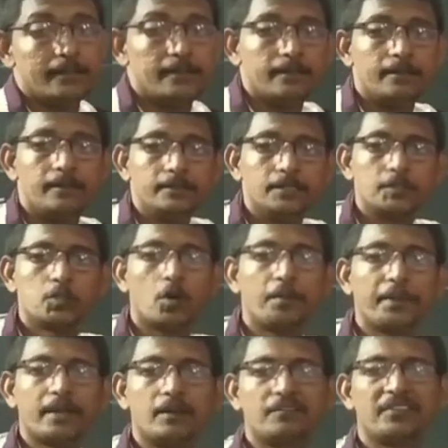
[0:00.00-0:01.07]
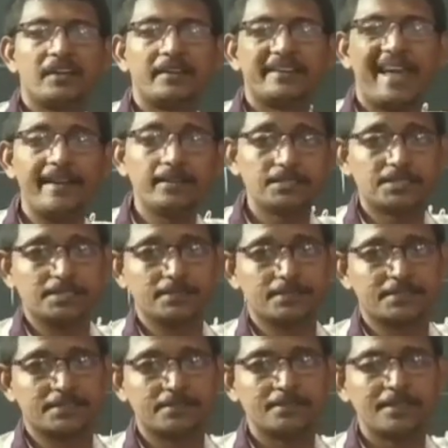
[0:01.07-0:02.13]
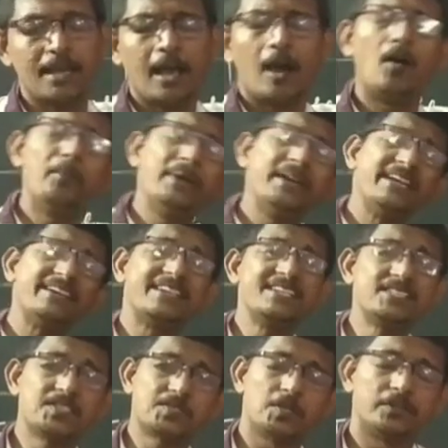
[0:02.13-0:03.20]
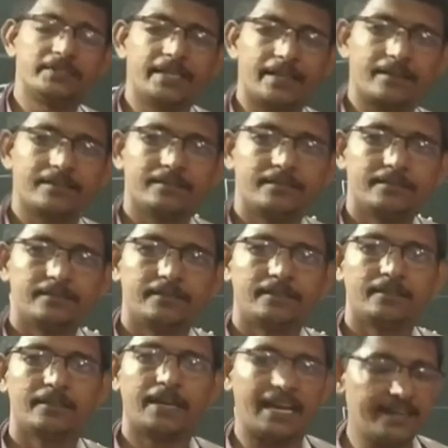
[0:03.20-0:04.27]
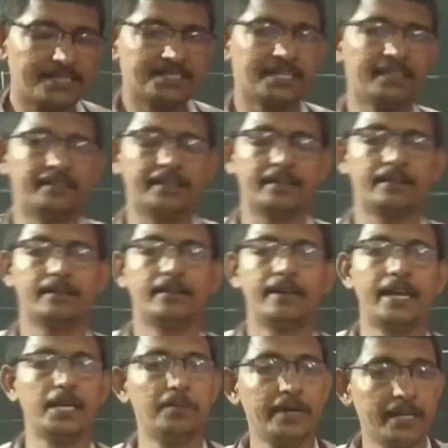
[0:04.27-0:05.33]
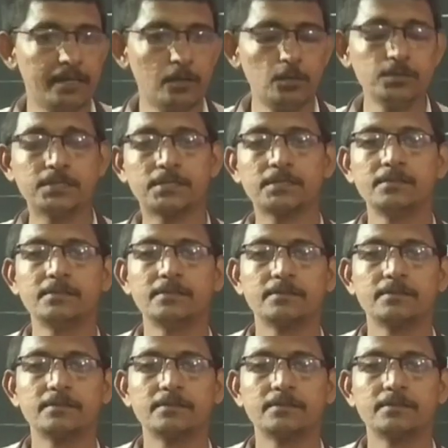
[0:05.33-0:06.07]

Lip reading: the topic of tenses. How many tenses are there? Can you say that? Anybody knows?